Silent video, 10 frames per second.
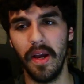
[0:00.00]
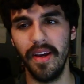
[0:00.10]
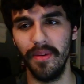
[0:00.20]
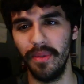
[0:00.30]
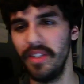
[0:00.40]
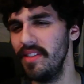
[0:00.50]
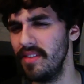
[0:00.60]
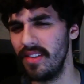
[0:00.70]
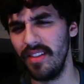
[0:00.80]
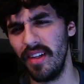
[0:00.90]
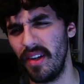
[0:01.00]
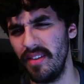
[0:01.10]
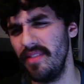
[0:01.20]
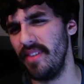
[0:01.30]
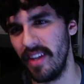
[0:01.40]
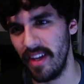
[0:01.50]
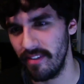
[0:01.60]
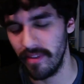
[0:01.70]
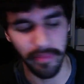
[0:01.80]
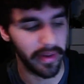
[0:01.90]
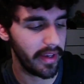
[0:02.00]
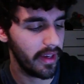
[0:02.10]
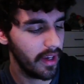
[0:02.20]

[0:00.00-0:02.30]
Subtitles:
which is, it's whatever. But